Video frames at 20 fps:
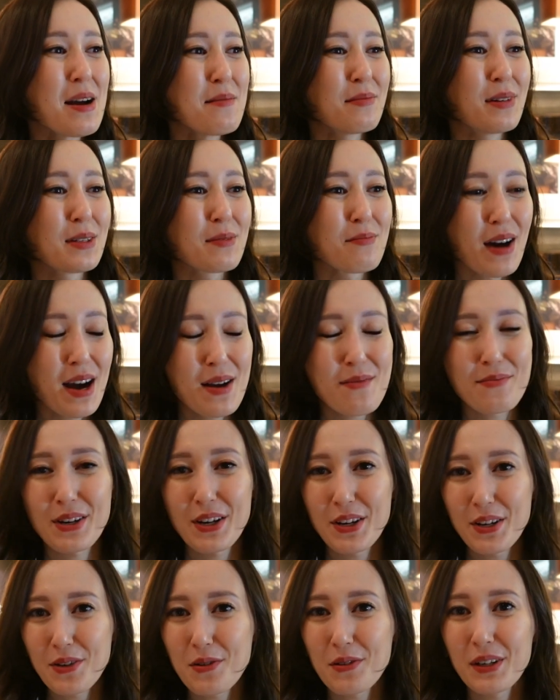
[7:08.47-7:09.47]
But my
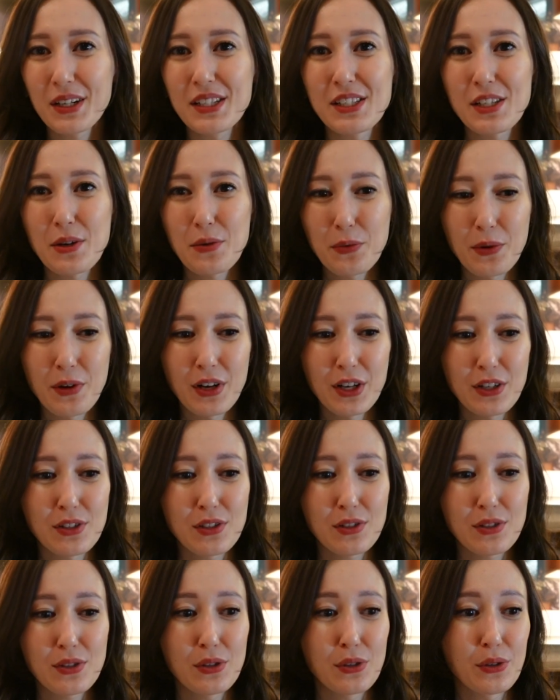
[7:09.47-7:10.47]
priority
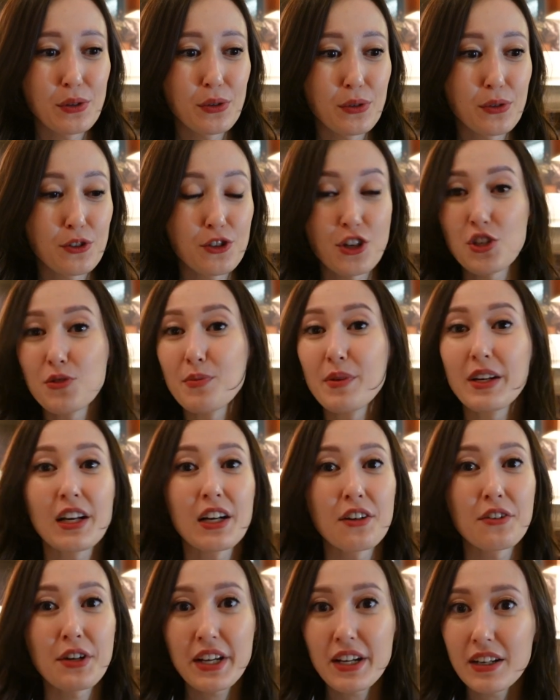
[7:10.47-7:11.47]
was to change my
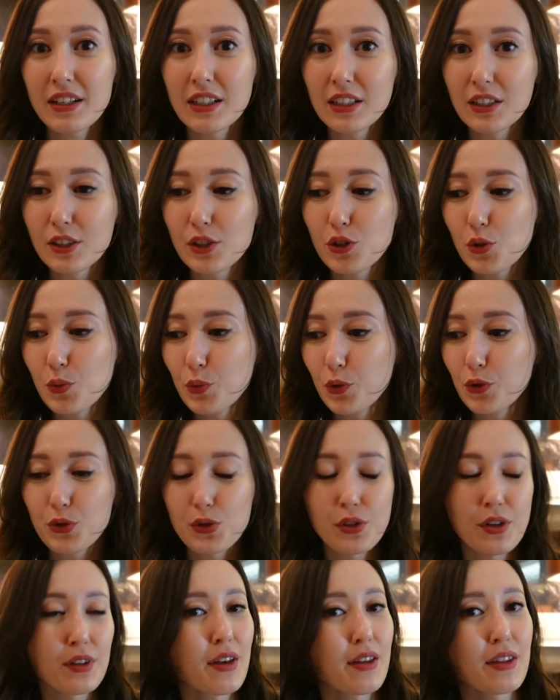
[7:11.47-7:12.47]
career, to move
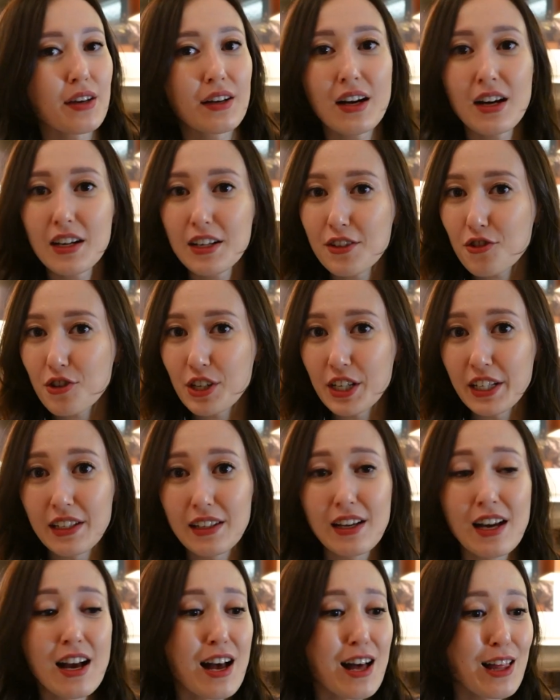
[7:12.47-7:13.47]
to another
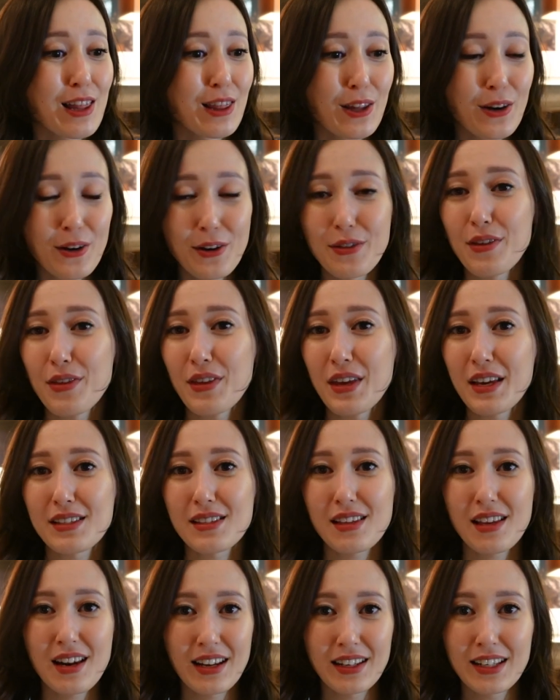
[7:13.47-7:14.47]
country, learn the things
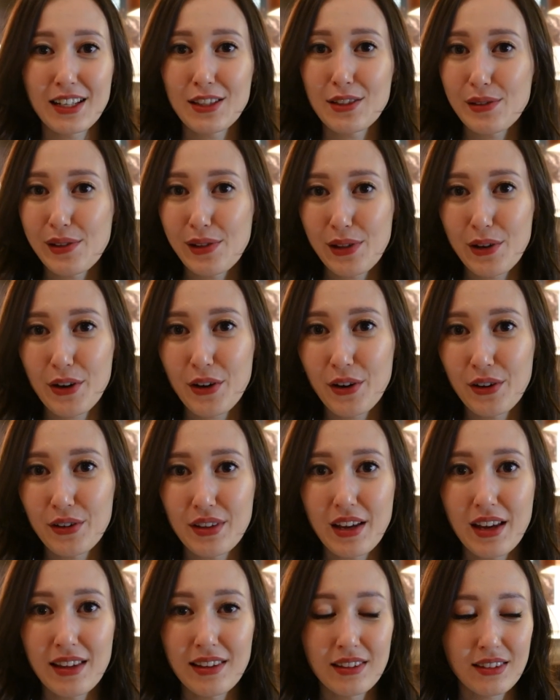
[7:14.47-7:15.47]
that I need to learn,
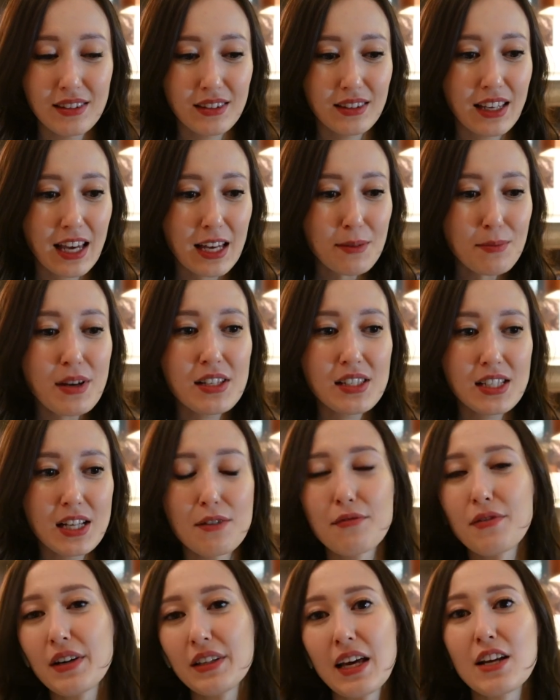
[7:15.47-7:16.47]
and get
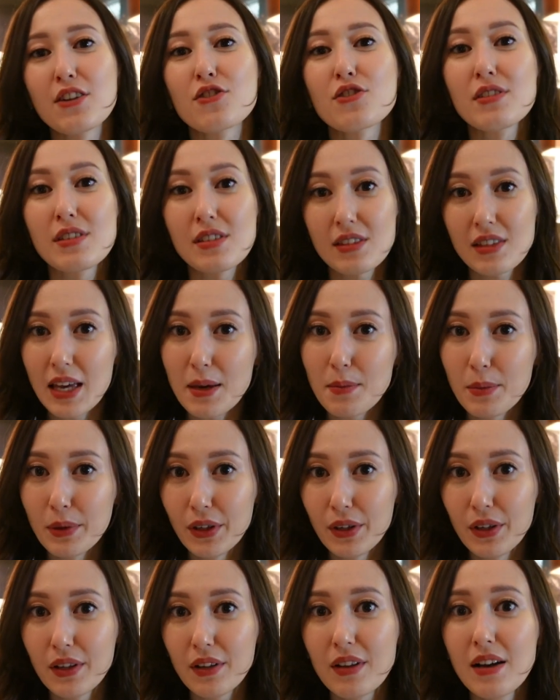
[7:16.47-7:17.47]
myself financially
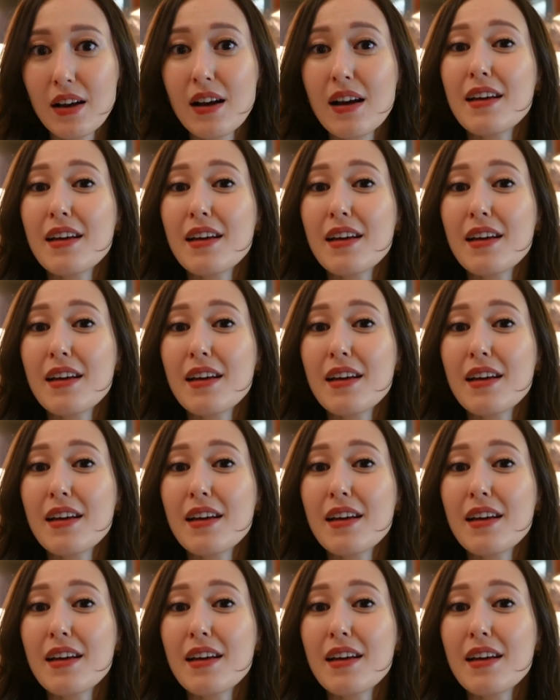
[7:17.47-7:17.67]
stable.